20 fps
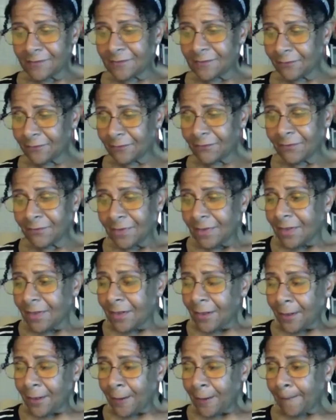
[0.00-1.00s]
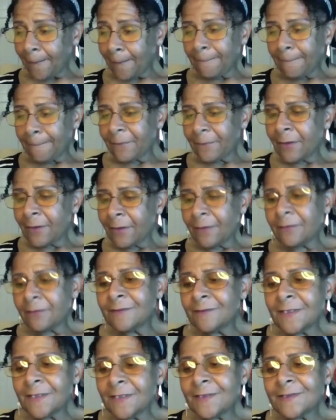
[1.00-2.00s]
So, and the
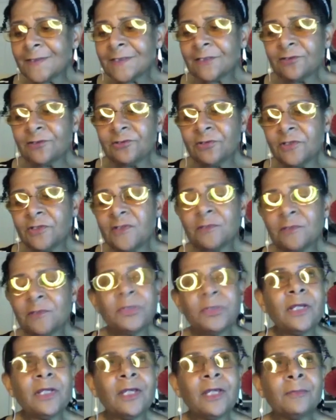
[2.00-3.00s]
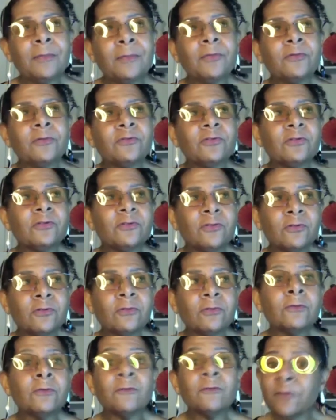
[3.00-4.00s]
things that she's been able to
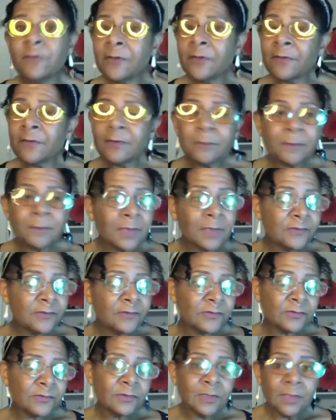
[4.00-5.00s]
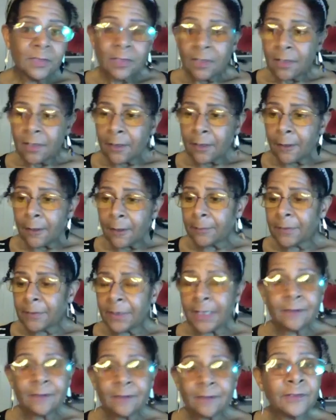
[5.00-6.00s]
do, very much
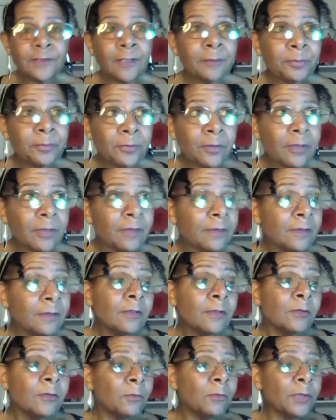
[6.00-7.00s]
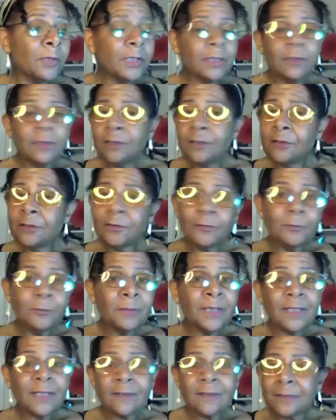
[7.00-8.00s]
like Deborah, when you
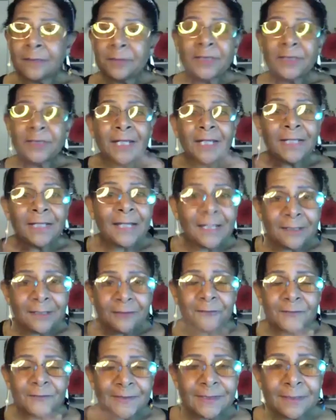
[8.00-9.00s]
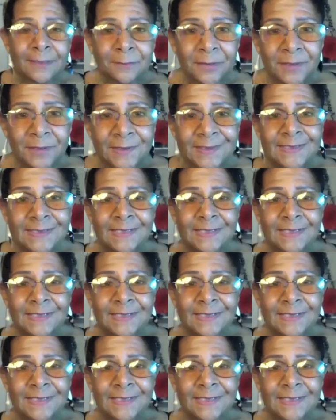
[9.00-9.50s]
make lemonade out of those lemons